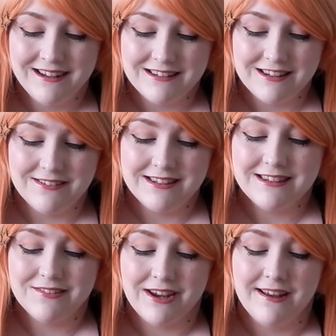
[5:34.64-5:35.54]
So this
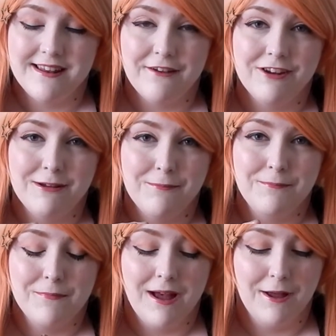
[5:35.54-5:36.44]
is
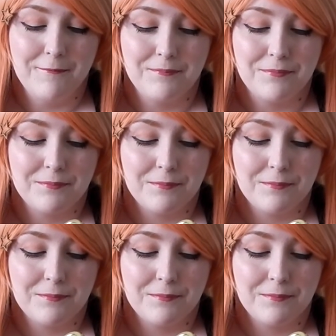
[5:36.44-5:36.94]
something